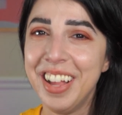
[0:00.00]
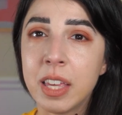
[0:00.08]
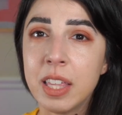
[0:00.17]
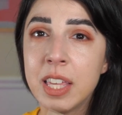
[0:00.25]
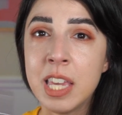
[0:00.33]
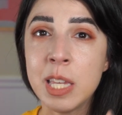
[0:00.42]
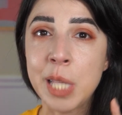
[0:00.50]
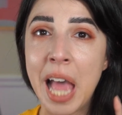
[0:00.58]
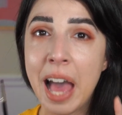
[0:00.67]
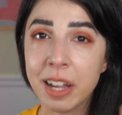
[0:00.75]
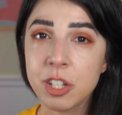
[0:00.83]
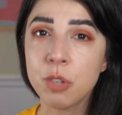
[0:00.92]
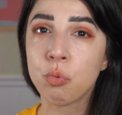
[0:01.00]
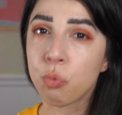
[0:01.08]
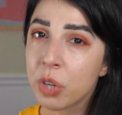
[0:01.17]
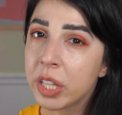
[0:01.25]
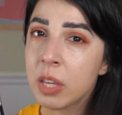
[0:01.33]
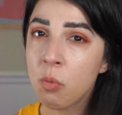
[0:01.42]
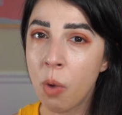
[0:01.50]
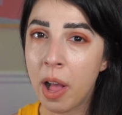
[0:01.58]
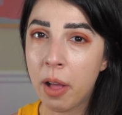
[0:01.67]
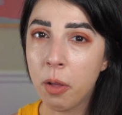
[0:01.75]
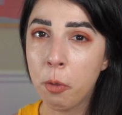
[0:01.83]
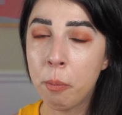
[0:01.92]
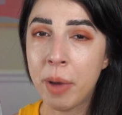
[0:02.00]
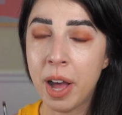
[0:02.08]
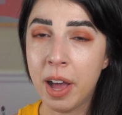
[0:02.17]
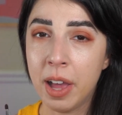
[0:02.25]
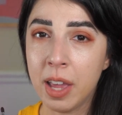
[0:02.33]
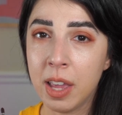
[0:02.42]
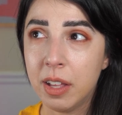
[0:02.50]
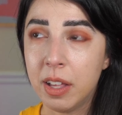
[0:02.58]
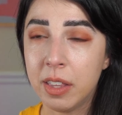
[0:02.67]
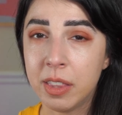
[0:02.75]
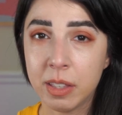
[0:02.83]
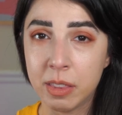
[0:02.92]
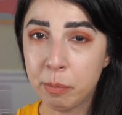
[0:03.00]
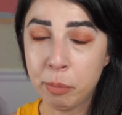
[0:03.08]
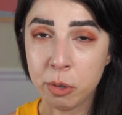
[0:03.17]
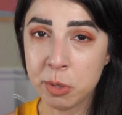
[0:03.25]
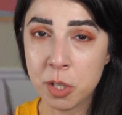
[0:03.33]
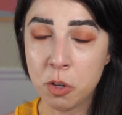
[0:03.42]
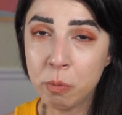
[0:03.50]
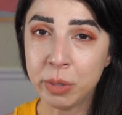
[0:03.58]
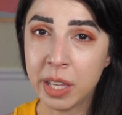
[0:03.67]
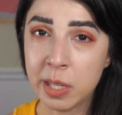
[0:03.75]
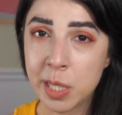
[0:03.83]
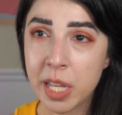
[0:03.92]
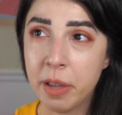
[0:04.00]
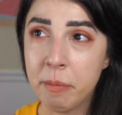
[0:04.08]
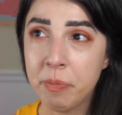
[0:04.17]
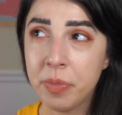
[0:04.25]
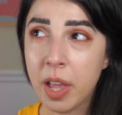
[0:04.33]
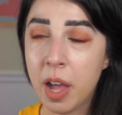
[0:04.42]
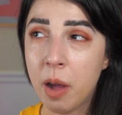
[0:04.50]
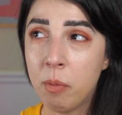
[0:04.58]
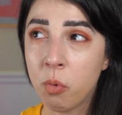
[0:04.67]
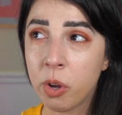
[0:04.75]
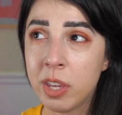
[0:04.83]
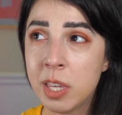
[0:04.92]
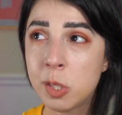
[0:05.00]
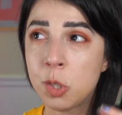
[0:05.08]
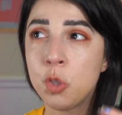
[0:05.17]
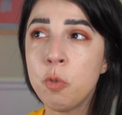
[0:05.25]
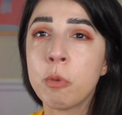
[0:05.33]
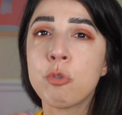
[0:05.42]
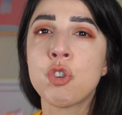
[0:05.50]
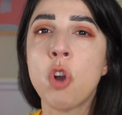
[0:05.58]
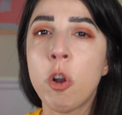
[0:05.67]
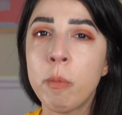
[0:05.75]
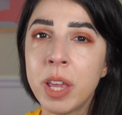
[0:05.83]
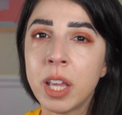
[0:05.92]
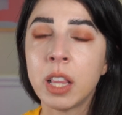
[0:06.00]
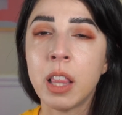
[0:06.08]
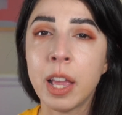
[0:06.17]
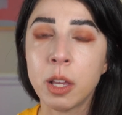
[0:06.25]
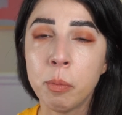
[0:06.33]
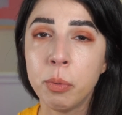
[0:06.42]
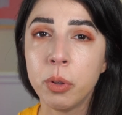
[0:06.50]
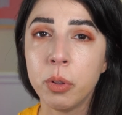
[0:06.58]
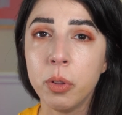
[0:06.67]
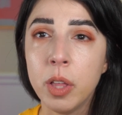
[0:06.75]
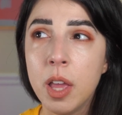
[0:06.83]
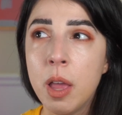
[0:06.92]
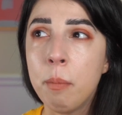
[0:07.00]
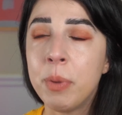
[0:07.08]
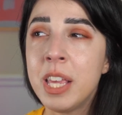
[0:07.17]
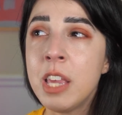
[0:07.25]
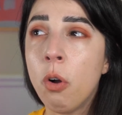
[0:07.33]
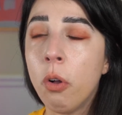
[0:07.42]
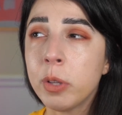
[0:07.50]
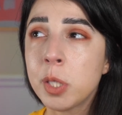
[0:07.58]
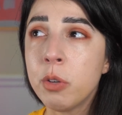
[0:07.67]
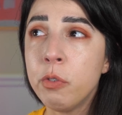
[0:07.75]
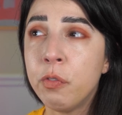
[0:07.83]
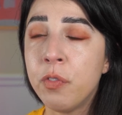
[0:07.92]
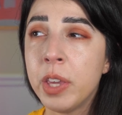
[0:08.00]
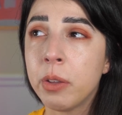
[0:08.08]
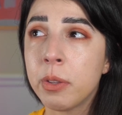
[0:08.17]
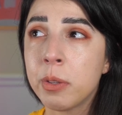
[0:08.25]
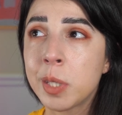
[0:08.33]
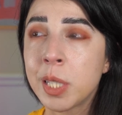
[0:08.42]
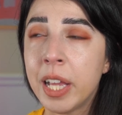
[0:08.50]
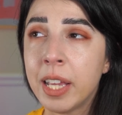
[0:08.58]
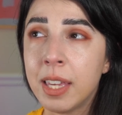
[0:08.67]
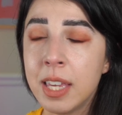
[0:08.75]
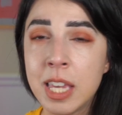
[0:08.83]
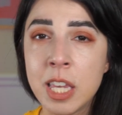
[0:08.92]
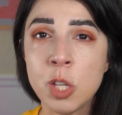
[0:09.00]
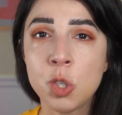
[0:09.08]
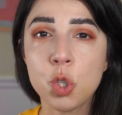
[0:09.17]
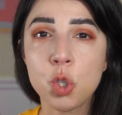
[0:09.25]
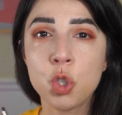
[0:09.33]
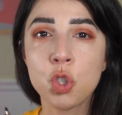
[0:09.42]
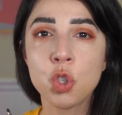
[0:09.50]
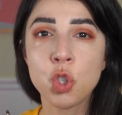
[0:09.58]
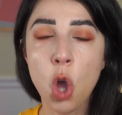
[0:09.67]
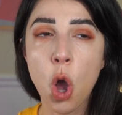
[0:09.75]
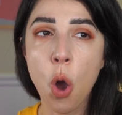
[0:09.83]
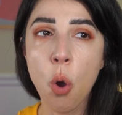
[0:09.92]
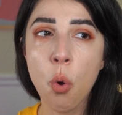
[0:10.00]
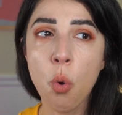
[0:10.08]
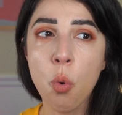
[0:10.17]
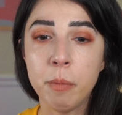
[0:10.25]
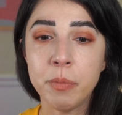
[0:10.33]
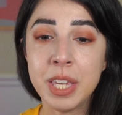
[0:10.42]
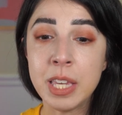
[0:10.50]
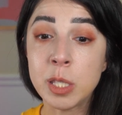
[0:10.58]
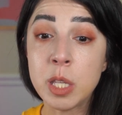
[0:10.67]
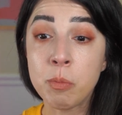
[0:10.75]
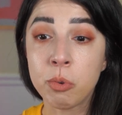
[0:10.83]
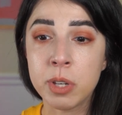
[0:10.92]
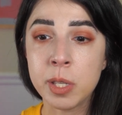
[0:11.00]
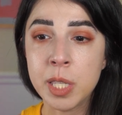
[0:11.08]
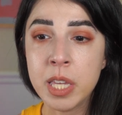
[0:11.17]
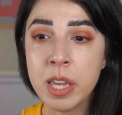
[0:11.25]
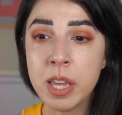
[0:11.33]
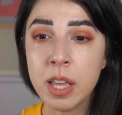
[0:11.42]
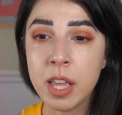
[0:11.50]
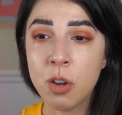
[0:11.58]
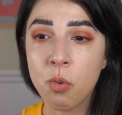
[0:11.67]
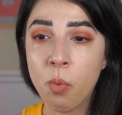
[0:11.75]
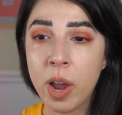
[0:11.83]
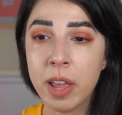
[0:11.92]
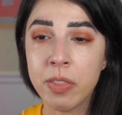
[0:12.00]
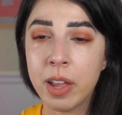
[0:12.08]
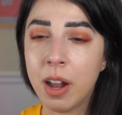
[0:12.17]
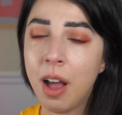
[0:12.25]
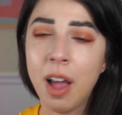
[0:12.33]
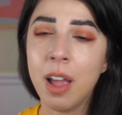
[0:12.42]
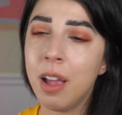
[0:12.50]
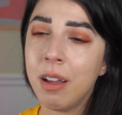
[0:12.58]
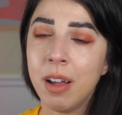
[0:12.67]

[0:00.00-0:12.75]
He's acted really well by the person who plays him, where he's super charming and likable, but he also feels like he's so easy breezy in a way that I